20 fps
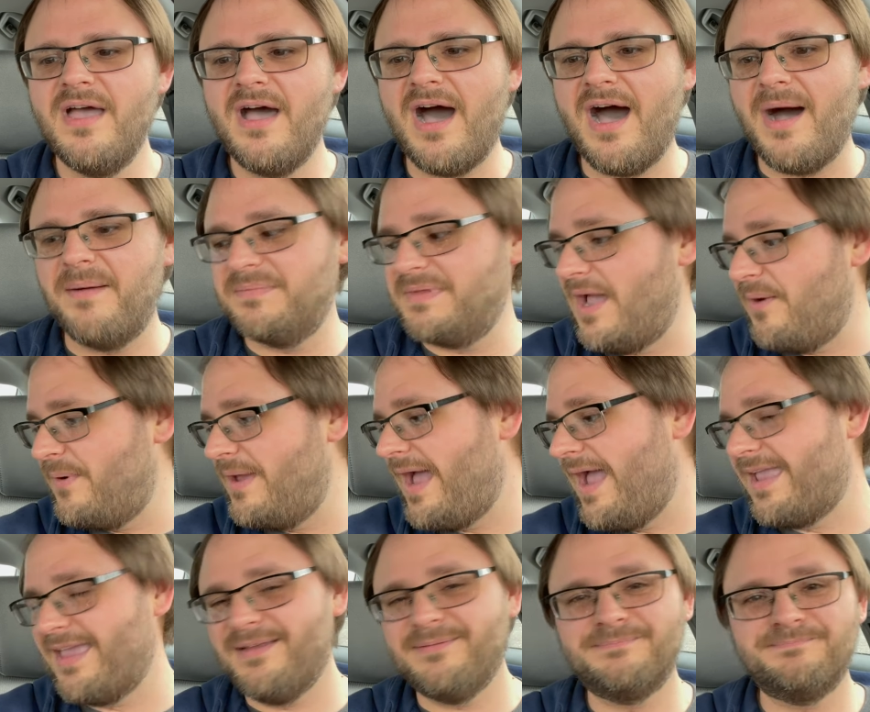Um, that way
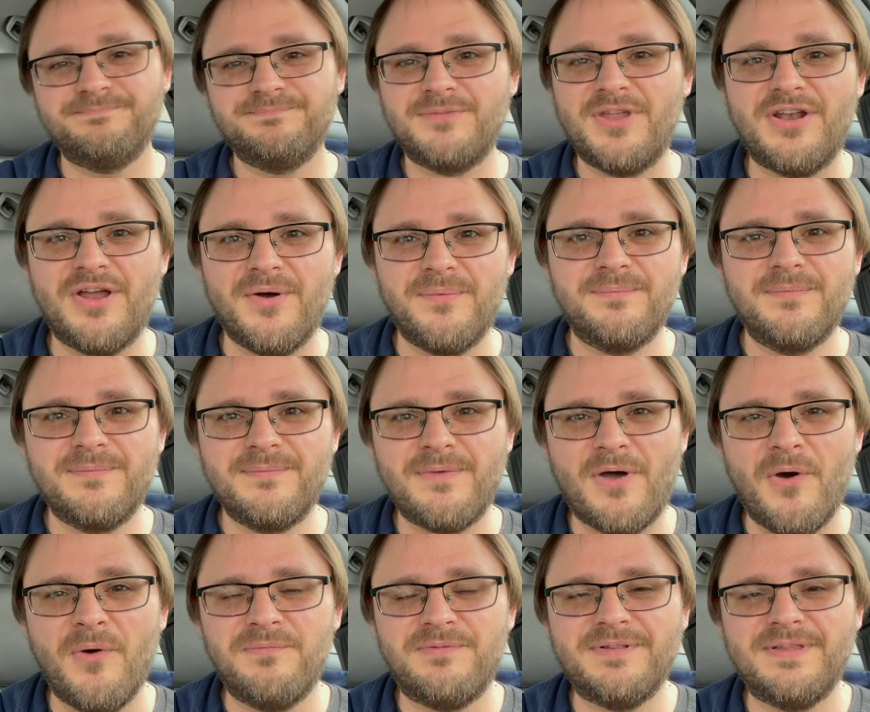I can, you know,
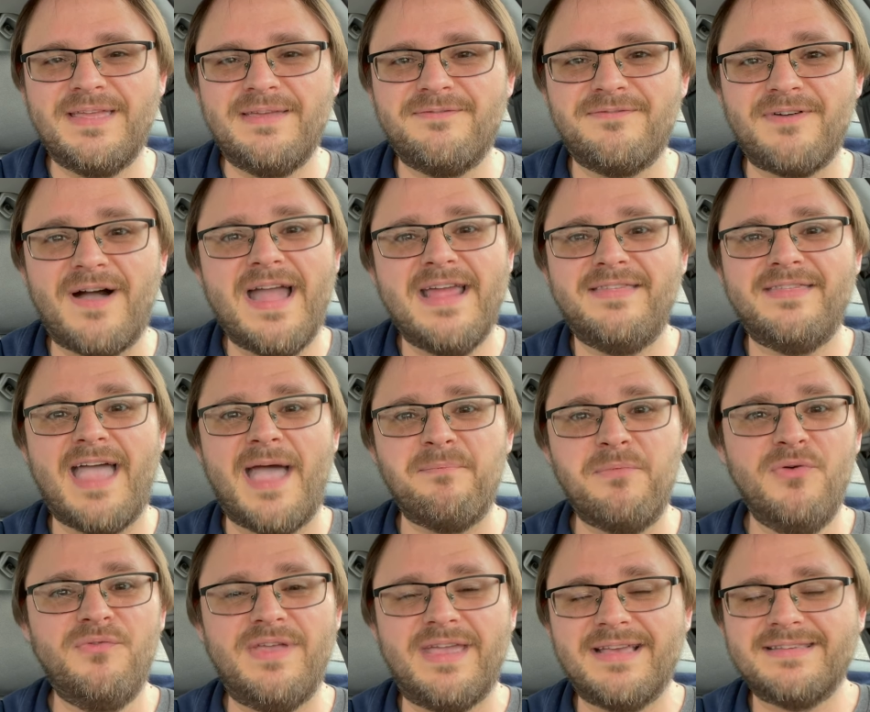hopefully find that
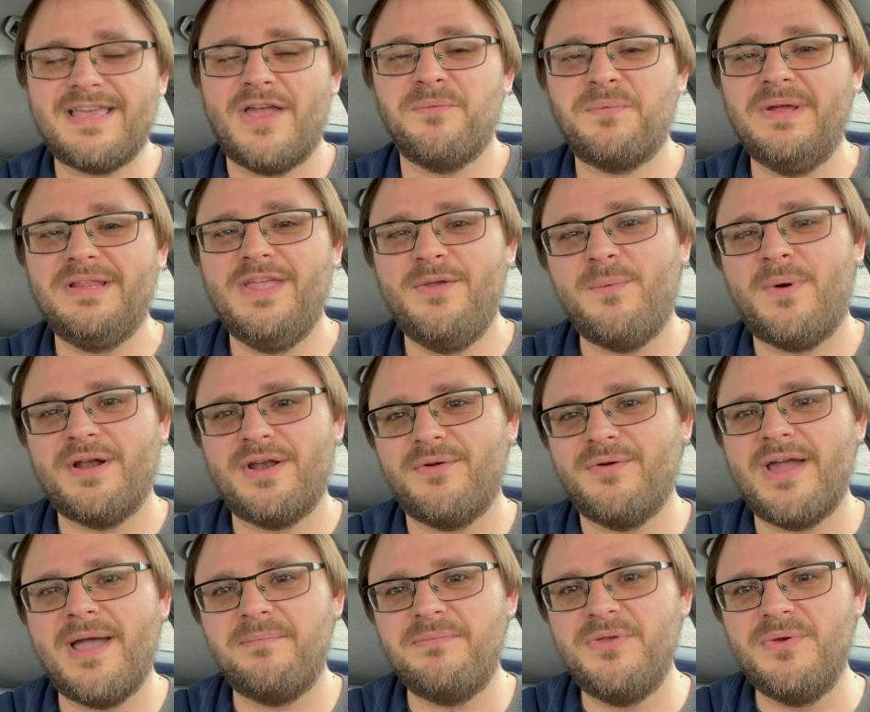movie because I really want to
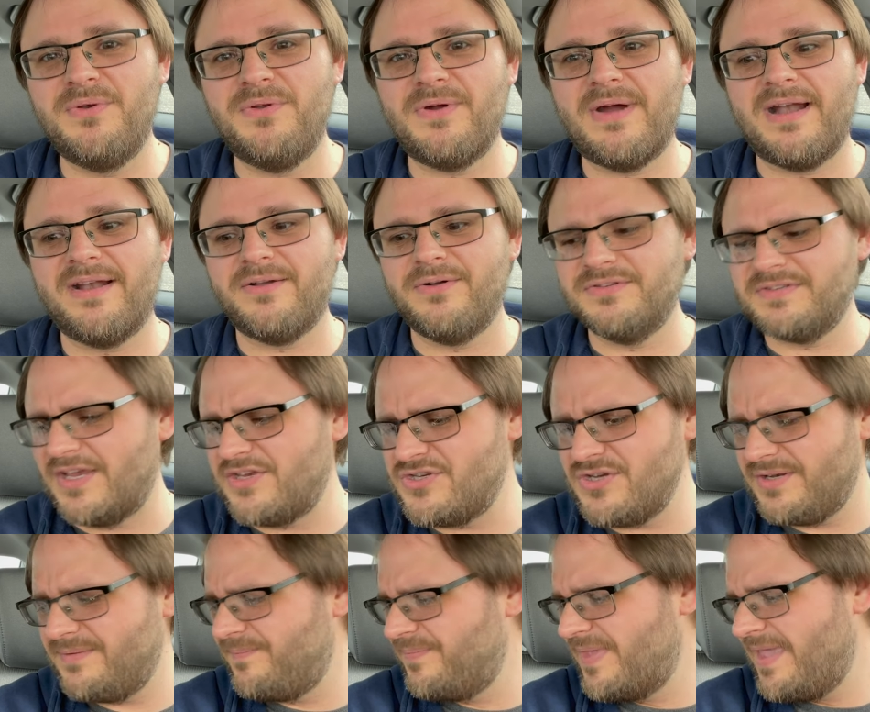grab Mutant Chronicles. I
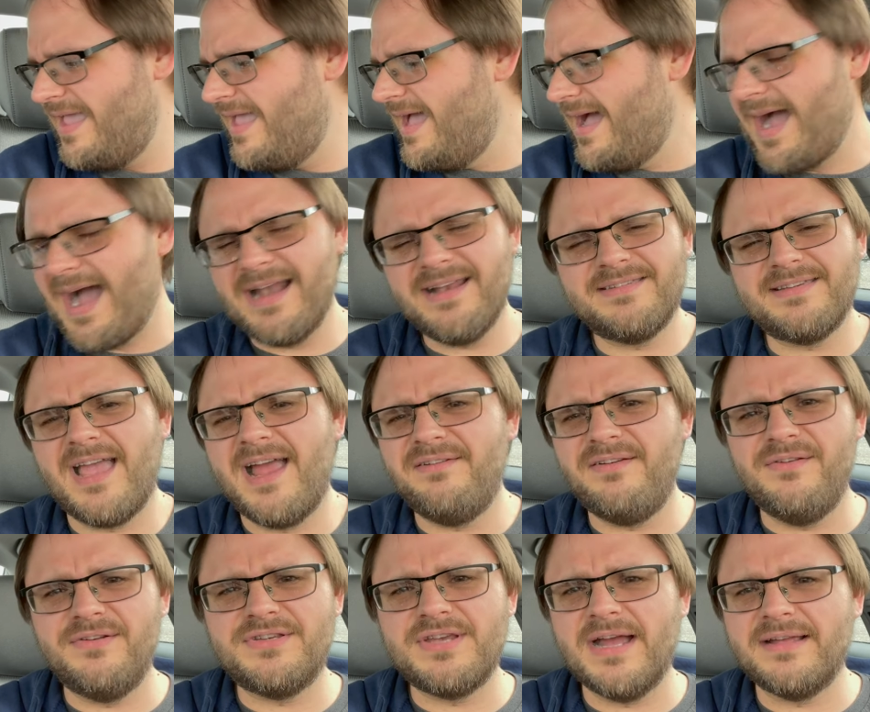should, honestly, I
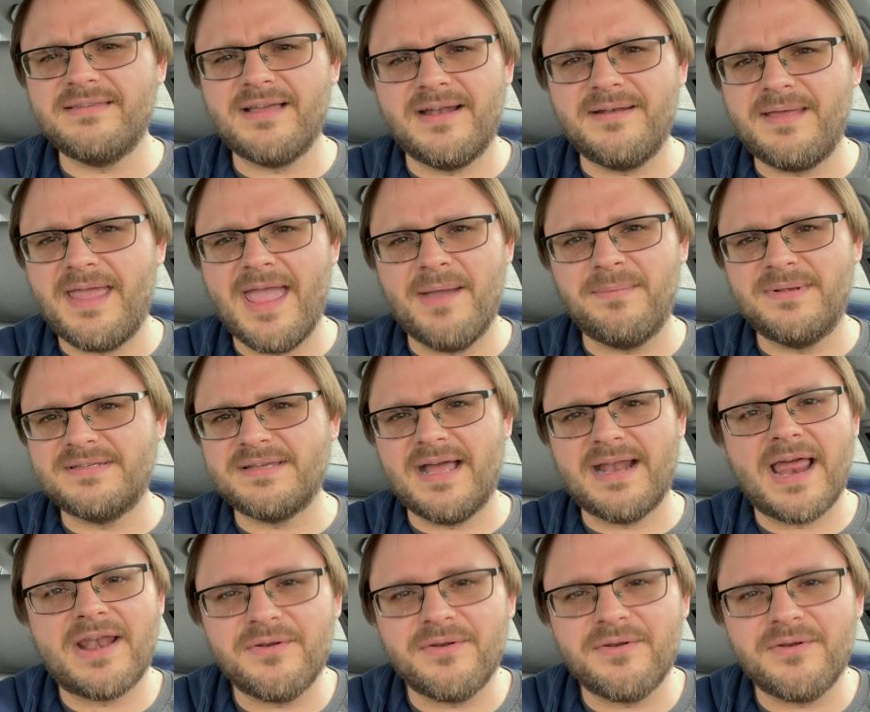haven't even checked on Amazon.